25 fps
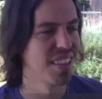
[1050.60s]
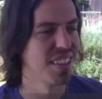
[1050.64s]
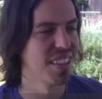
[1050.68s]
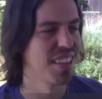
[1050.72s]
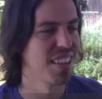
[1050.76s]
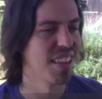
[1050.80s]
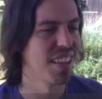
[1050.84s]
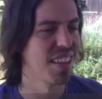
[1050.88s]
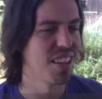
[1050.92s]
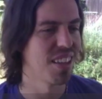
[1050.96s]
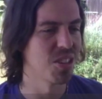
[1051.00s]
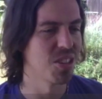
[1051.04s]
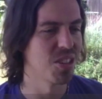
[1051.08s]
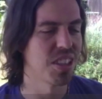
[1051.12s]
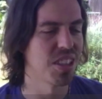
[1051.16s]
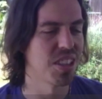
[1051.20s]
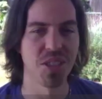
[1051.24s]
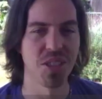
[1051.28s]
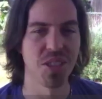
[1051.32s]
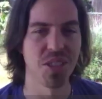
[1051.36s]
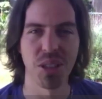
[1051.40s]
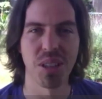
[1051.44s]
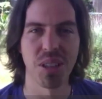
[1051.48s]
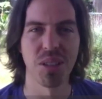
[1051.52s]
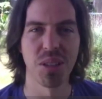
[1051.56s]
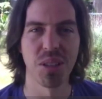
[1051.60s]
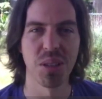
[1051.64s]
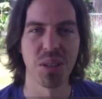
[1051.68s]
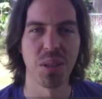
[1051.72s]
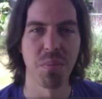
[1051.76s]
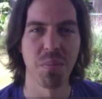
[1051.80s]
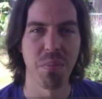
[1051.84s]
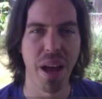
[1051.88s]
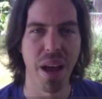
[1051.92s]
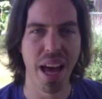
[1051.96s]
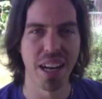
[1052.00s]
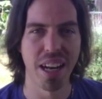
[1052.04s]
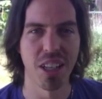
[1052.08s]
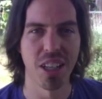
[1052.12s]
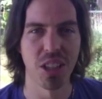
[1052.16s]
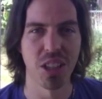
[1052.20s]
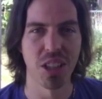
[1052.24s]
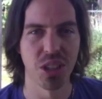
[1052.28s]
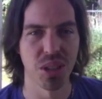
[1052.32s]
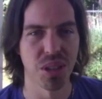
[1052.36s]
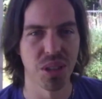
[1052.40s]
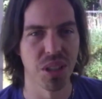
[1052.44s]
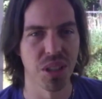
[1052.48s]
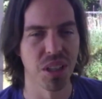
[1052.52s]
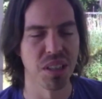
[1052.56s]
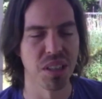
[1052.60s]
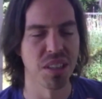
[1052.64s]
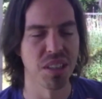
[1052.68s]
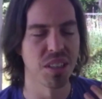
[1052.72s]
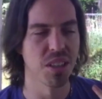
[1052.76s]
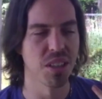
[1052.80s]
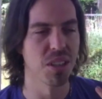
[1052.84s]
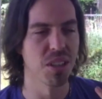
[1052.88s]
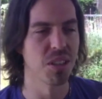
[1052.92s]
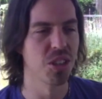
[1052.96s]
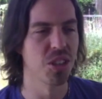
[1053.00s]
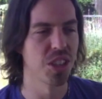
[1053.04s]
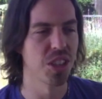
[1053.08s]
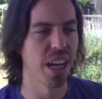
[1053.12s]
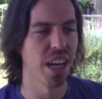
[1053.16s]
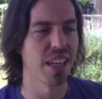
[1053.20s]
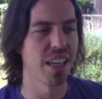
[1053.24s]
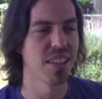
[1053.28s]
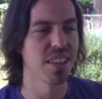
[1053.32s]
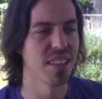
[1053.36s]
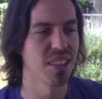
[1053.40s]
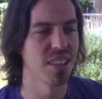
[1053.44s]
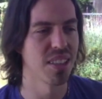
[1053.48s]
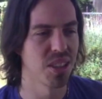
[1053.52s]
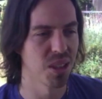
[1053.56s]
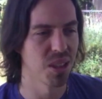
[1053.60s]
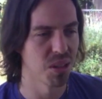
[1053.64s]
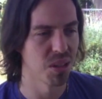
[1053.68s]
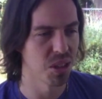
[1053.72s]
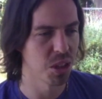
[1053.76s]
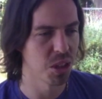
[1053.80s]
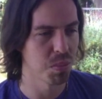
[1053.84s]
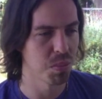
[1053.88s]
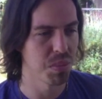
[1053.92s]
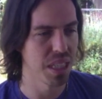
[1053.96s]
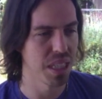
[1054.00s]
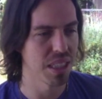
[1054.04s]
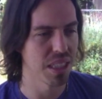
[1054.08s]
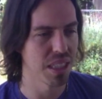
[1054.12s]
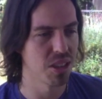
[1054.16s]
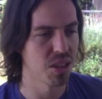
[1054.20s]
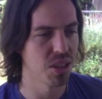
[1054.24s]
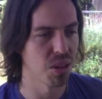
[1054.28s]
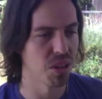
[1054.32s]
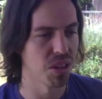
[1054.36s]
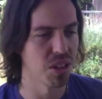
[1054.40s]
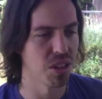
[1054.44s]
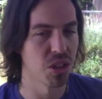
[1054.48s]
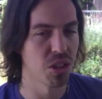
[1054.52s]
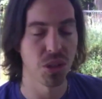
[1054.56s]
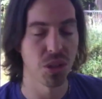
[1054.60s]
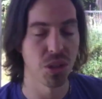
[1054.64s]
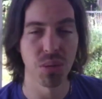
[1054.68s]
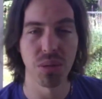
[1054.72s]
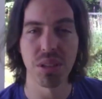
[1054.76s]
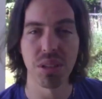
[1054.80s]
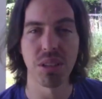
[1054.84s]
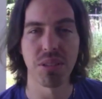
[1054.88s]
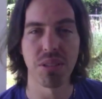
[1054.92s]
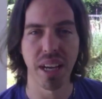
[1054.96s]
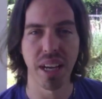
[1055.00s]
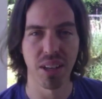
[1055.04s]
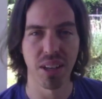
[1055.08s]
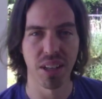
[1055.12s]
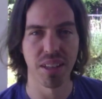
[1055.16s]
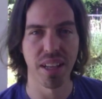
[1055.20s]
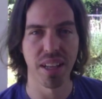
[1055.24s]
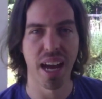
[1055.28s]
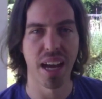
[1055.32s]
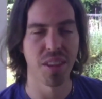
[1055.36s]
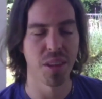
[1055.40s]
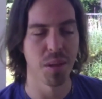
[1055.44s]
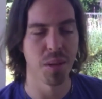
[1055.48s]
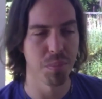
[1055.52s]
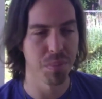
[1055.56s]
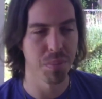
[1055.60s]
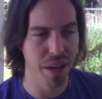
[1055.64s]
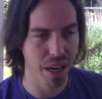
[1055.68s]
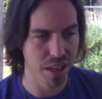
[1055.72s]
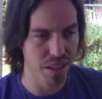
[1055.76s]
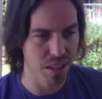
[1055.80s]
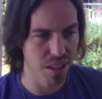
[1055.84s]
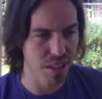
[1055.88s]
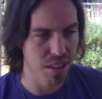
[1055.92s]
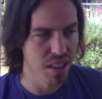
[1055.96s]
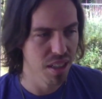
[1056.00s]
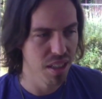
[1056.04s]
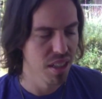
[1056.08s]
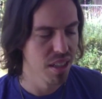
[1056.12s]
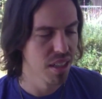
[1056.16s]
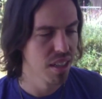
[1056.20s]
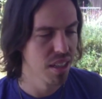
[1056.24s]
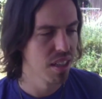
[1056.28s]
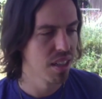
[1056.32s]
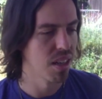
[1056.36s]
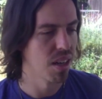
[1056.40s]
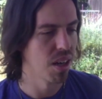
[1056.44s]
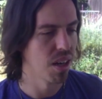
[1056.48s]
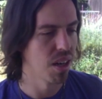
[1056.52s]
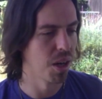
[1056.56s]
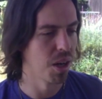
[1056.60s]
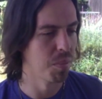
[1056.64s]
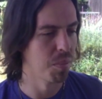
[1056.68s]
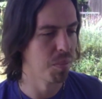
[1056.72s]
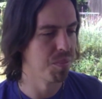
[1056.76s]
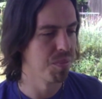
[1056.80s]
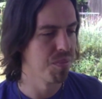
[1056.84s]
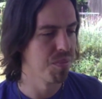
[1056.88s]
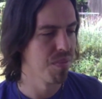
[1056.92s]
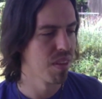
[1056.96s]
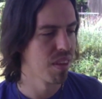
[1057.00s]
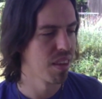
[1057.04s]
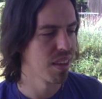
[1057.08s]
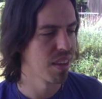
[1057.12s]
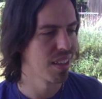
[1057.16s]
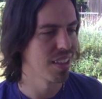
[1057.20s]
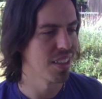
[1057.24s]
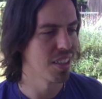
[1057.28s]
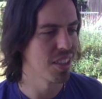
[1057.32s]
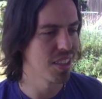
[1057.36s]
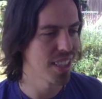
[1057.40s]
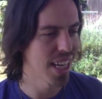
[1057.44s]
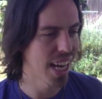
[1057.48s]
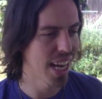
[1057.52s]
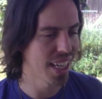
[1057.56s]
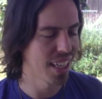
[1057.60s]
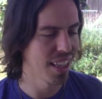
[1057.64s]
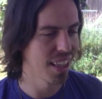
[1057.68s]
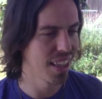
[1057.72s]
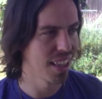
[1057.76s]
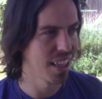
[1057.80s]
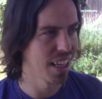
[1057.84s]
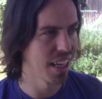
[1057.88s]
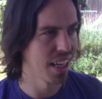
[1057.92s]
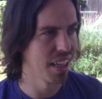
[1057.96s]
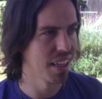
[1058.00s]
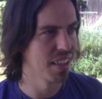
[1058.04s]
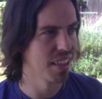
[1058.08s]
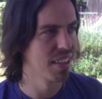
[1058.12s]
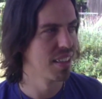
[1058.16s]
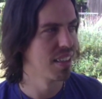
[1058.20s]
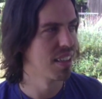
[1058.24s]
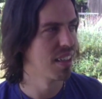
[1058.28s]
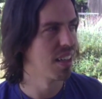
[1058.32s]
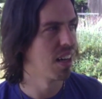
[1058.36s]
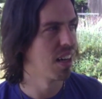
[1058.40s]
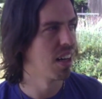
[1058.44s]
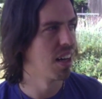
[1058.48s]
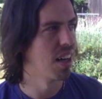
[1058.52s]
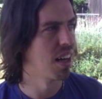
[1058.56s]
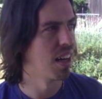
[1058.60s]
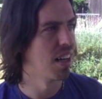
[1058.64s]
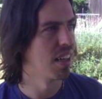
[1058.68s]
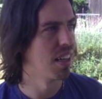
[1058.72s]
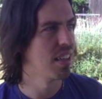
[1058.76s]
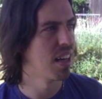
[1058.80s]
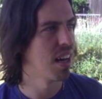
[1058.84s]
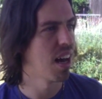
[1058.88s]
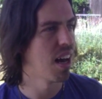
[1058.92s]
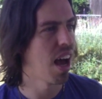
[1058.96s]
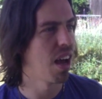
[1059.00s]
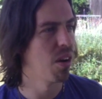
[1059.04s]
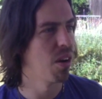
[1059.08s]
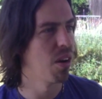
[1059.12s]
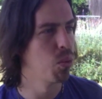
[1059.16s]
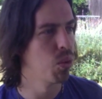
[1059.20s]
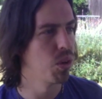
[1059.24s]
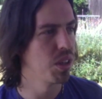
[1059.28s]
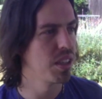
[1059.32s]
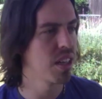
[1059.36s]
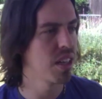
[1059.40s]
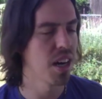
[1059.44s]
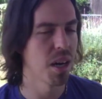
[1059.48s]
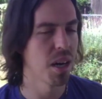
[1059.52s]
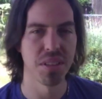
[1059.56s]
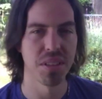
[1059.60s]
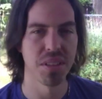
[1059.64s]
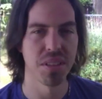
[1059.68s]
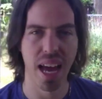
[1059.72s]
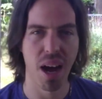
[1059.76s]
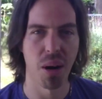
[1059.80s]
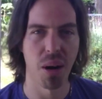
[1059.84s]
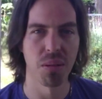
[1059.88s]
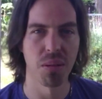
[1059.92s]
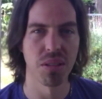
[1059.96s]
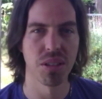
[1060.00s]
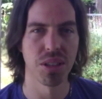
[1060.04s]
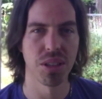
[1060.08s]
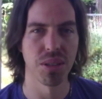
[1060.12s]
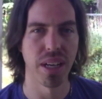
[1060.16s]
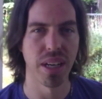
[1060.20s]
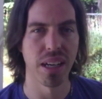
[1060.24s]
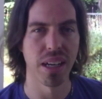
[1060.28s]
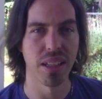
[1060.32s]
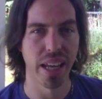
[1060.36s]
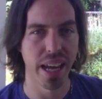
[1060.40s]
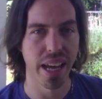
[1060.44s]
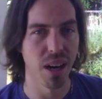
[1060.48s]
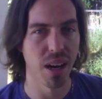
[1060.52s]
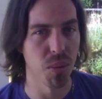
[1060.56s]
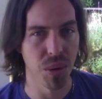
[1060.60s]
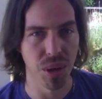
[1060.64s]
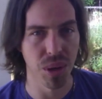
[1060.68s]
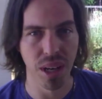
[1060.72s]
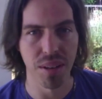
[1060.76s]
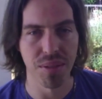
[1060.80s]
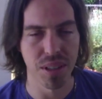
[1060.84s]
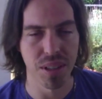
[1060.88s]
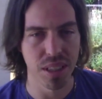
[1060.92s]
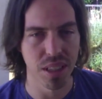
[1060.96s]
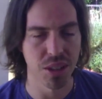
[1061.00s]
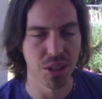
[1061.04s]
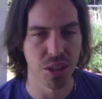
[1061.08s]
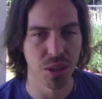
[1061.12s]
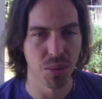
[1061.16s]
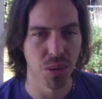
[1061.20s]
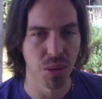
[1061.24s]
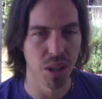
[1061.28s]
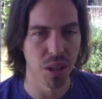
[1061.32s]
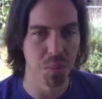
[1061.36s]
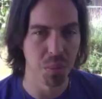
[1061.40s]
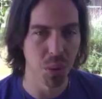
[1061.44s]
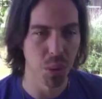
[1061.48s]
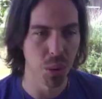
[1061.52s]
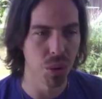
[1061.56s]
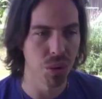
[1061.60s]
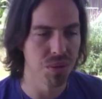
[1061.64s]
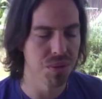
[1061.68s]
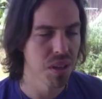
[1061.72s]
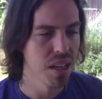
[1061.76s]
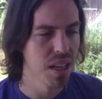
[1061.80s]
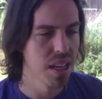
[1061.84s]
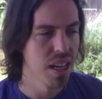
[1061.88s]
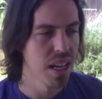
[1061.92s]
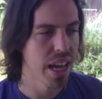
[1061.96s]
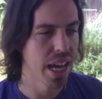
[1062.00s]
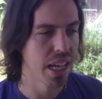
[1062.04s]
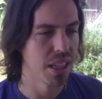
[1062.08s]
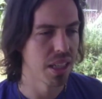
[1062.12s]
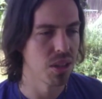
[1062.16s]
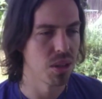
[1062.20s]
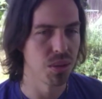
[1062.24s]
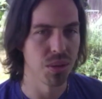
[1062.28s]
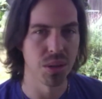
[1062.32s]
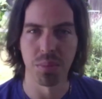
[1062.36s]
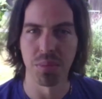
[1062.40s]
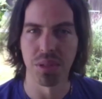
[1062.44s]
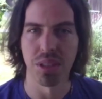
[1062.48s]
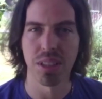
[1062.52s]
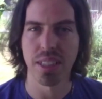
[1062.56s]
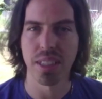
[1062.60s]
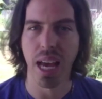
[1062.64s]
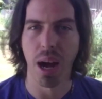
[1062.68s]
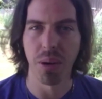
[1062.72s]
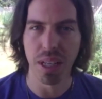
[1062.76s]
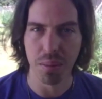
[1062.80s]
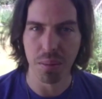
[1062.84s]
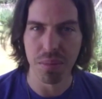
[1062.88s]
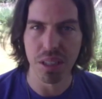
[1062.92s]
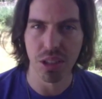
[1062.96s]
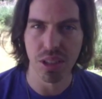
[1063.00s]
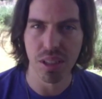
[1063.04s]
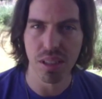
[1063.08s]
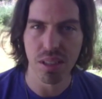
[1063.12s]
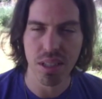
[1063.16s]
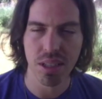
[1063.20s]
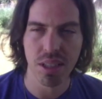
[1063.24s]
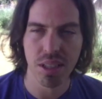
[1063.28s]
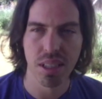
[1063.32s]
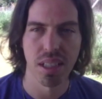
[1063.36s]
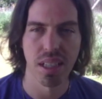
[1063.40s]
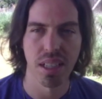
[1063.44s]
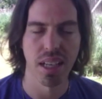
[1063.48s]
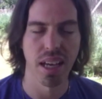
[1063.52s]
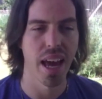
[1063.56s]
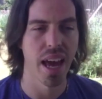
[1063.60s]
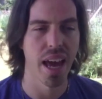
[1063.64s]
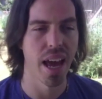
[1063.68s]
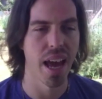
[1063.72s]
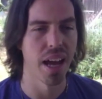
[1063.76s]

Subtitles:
There's things you can do to manage your checklist, so to speak. So the sooner you get on that, the better. The second thing, I would come down to LA or wherever it is you want to move and do some scouting missions and